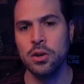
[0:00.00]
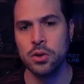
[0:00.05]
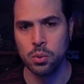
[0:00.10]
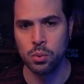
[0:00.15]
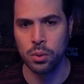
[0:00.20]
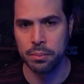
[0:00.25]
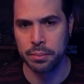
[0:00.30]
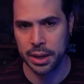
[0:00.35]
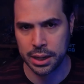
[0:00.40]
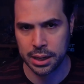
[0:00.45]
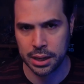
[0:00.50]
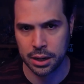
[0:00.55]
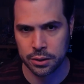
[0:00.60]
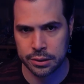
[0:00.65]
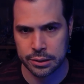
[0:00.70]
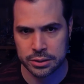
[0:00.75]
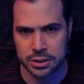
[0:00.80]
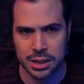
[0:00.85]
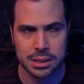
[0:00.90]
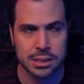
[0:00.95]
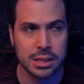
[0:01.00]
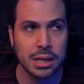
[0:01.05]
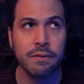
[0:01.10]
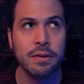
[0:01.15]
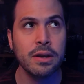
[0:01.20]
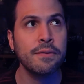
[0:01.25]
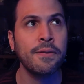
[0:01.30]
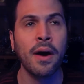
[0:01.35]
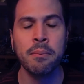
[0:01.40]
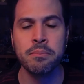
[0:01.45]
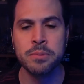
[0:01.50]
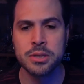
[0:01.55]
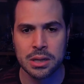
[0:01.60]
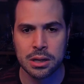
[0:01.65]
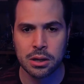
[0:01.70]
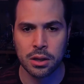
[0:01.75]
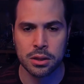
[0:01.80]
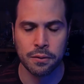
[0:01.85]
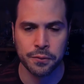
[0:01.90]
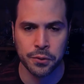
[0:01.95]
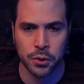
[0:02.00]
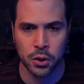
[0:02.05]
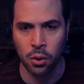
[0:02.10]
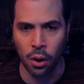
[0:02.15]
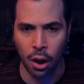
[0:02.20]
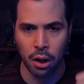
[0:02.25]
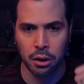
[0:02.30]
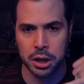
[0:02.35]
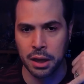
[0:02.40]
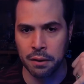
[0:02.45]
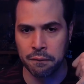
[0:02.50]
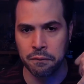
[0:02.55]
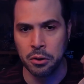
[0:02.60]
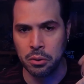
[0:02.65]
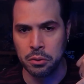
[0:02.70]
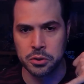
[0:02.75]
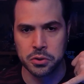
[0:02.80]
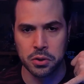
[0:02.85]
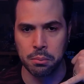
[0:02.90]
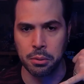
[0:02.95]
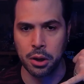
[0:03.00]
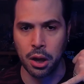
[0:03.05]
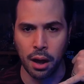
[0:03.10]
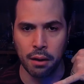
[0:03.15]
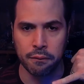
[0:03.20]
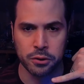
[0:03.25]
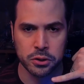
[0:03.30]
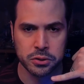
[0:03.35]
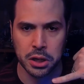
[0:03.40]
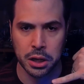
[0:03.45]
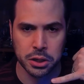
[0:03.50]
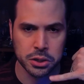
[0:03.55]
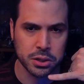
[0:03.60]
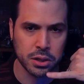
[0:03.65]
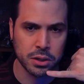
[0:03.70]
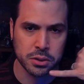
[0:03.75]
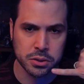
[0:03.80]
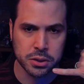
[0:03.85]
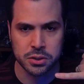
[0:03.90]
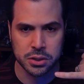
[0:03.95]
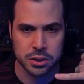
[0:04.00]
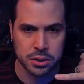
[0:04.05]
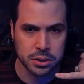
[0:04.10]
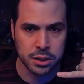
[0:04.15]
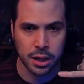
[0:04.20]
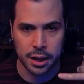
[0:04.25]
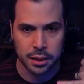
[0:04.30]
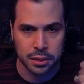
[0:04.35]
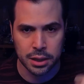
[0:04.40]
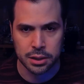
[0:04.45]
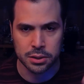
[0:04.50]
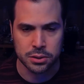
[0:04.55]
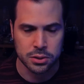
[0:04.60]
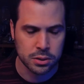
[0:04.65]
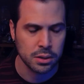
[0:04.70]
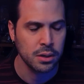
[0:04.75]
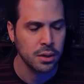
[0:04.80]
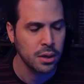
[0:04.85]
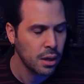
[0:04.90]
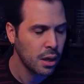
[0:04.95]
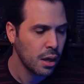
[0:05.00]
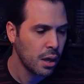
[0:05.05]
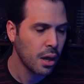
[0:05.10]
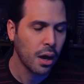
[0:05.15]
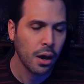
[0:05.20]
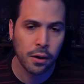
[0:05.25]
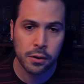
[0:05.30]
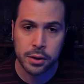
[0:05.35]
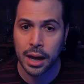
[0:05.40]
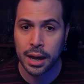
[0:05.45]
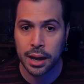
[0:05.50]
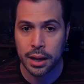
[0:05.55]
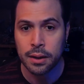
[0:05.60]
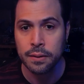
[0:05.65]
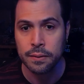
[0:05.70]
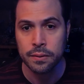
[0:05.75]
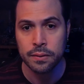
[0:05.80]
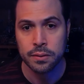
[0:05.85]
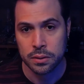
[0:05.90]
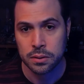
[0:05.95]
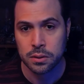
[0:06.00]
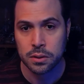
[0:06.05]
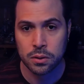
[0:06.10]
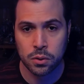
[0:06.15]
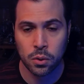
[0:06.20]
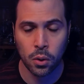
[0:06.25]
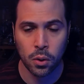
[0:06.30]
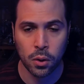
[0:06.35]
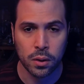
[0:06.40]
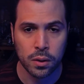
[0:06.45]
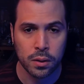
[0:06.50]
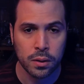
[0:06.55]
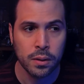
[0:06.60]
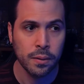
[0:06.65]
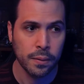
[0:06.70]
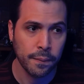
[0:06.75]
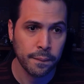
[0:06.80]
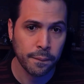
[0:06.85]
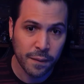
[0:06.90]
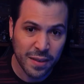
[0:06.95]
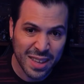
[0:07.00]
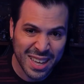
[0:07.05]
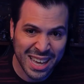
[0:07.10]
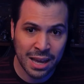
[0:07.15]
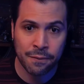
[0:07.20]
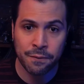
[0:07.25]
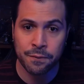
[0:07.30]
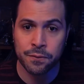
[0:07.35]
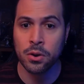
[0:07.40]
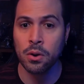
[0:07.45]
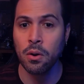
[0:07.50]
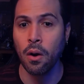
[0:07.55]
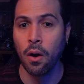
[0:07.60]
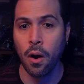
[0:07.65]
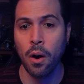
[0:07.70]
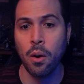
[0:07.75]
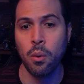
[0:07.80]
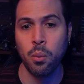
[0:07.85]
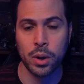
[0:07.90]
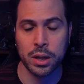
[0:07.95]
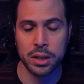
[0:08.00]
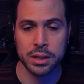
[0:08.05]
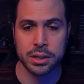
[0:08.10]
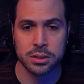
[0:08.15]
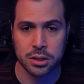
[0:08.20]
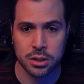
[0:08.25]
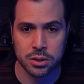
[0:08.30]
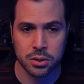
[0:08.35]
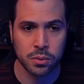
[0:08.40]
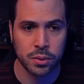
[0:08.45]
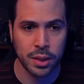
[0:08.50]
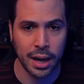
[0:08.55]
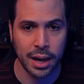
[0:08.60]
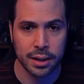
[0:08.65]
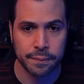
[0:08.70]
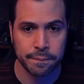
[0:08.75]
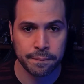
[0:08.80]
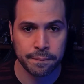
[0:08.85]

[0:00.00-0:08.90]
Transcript: you what my character says. Even if I'm sick on the flu, I'll give you some conversation that says it's like this. Okay, cool. If you're all willing to do that.